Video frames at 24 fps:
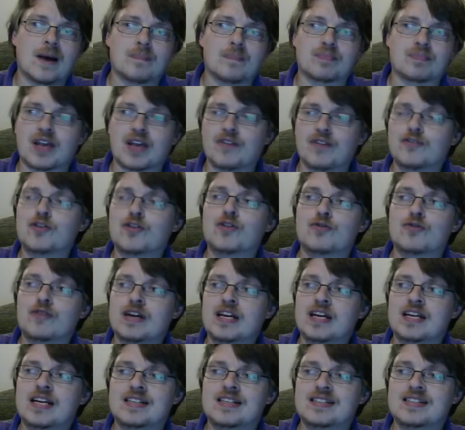If you
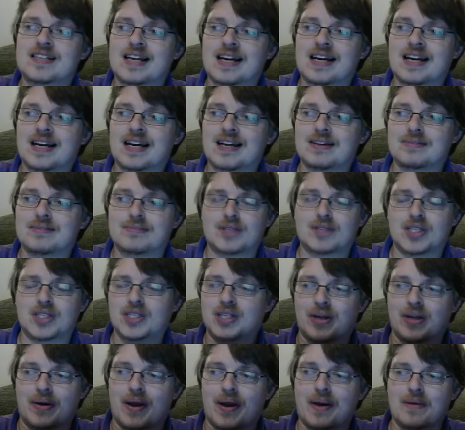read,
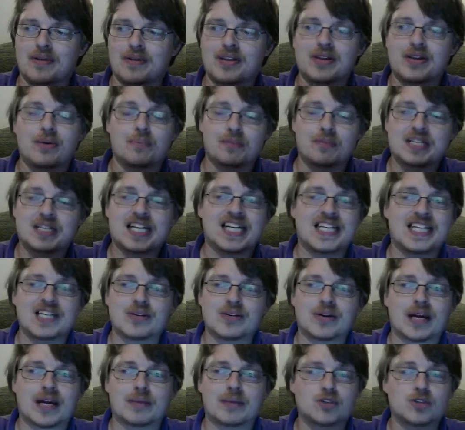particularly Neil
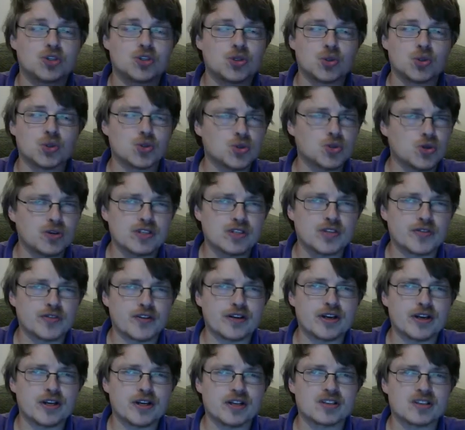Gaiman's short stories, are a very
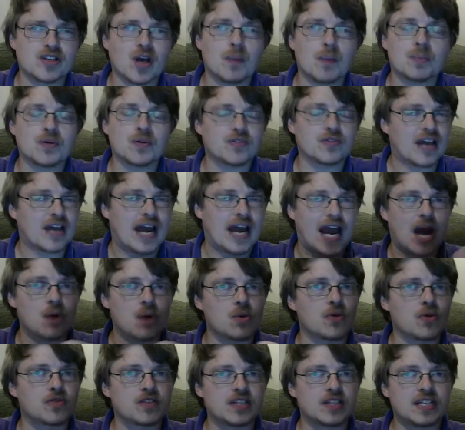good example of that, how
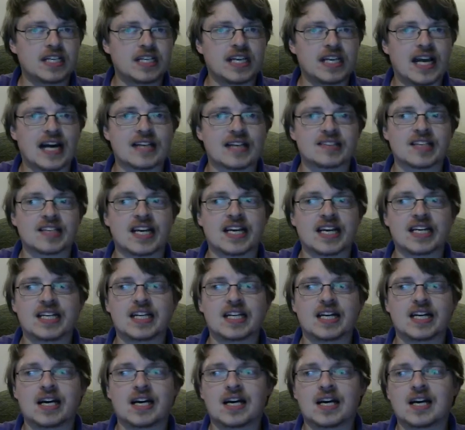often he has a
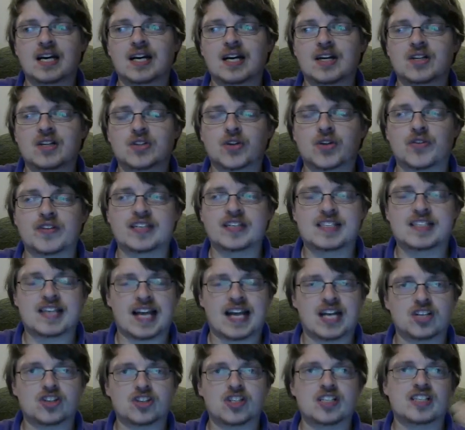sort of
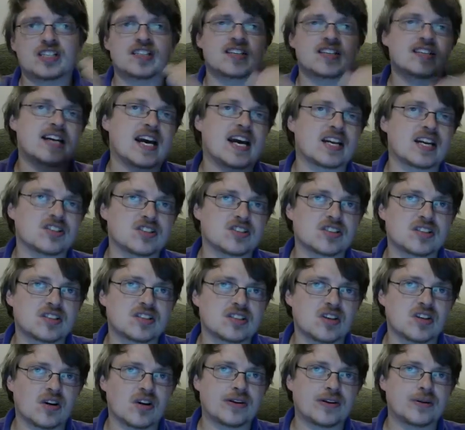intentionally detached
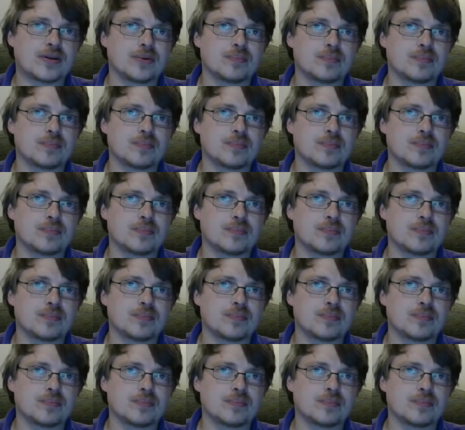style.